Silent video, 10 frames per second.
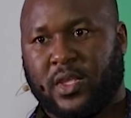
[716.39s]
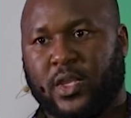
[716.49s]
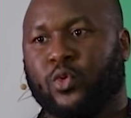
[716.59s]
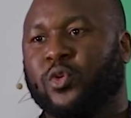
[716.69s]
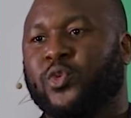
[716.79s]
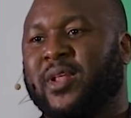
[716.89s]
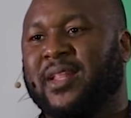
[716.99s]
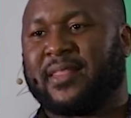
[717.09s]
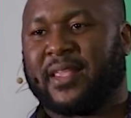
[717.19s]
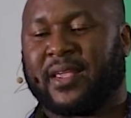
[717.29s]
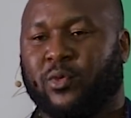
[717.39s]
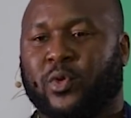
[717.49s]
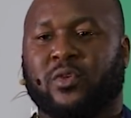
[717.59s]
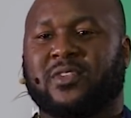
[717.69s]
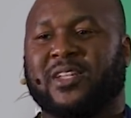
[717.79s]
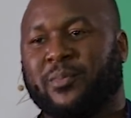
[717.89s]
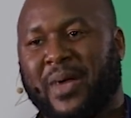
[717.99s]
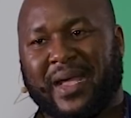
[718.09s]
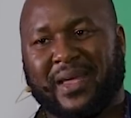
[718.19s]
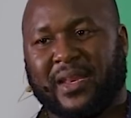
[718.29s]
He could do anything. We could sleep
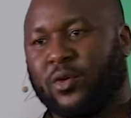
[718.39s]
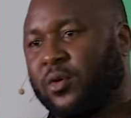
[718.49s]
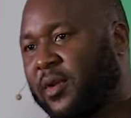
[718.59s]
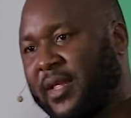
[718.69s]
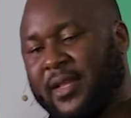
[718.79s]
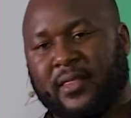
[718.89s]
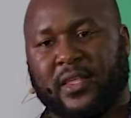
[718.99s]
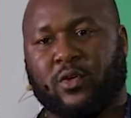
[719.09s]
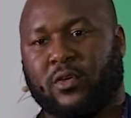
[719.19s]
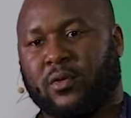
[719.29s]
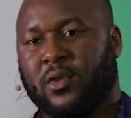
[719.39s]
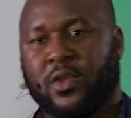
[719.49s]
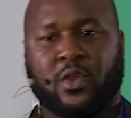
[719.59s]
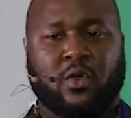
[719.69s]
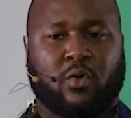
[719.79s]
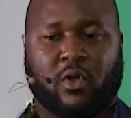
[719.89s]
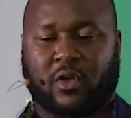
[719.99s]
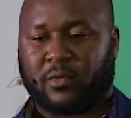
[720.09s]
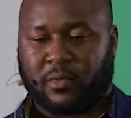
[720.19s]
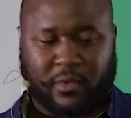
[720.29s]
hungry or anything, or
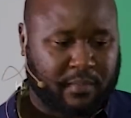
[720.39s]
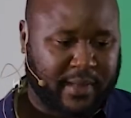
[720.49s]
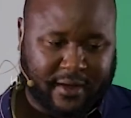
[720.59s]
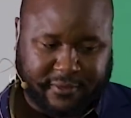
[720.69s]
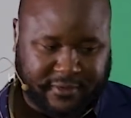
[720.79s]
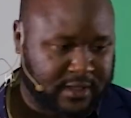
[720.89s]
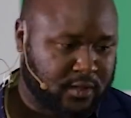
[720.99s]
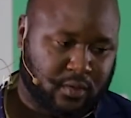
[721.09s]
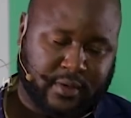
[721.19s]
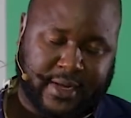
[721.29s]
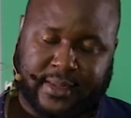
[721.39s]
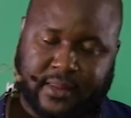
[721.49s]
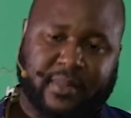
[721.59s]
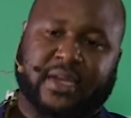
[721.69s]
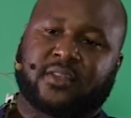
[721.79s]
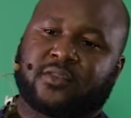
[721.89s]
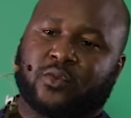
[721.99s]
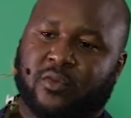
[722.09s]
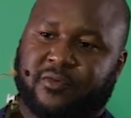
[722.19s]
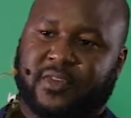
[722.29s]
walk barefoot or anything, but
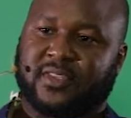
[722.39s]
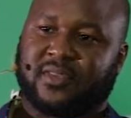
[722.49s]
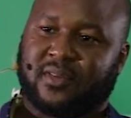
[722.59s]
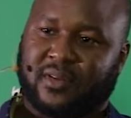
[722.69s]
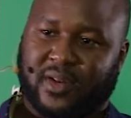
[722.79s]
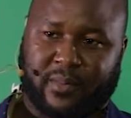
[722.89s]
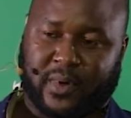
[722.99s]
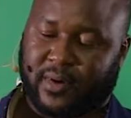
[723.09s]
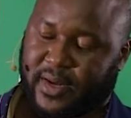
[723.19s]
school fees, number